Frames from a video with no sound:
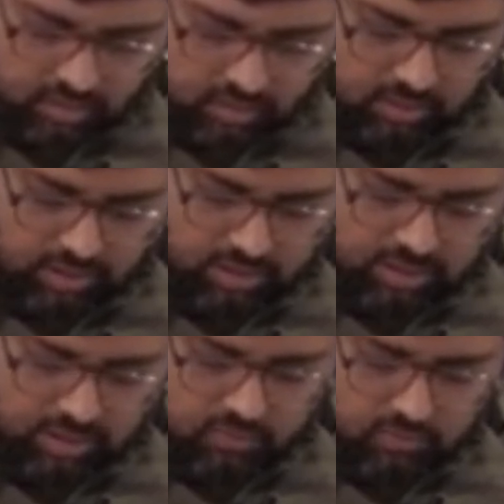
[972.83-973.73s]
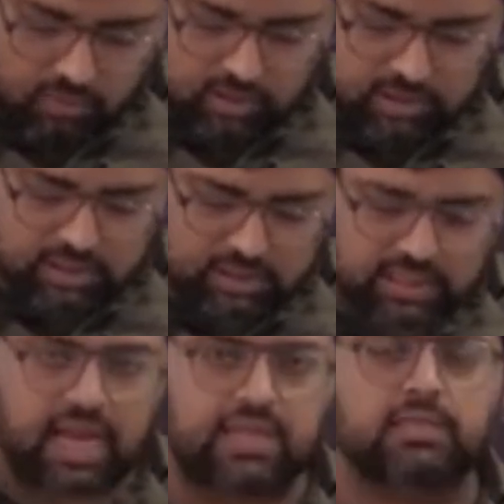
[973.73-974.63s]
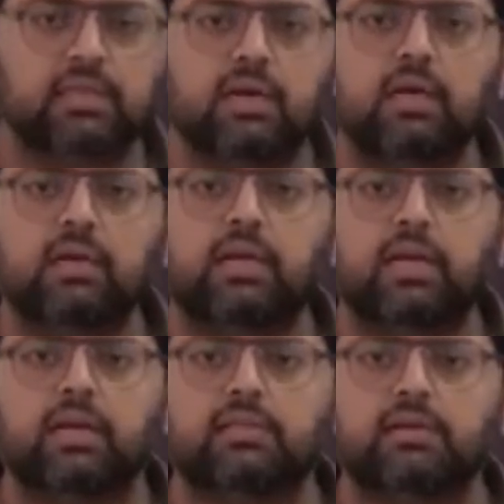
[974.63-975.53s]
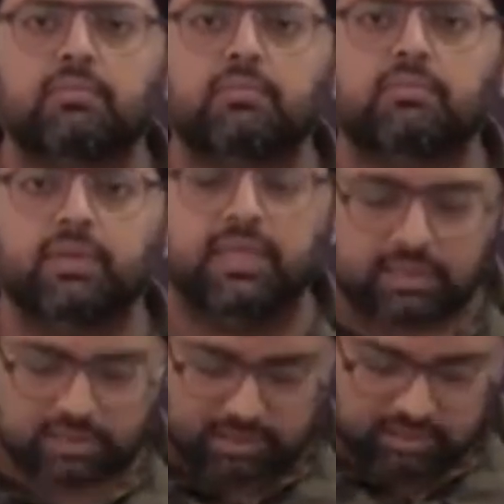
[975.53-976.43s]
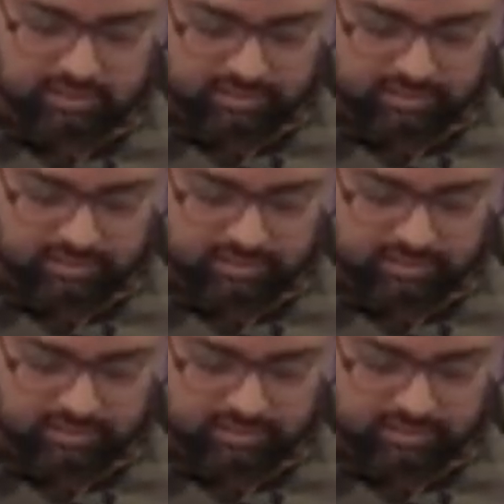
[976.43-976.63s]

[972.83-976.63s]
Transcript: Okay. What is this tax terrorism means?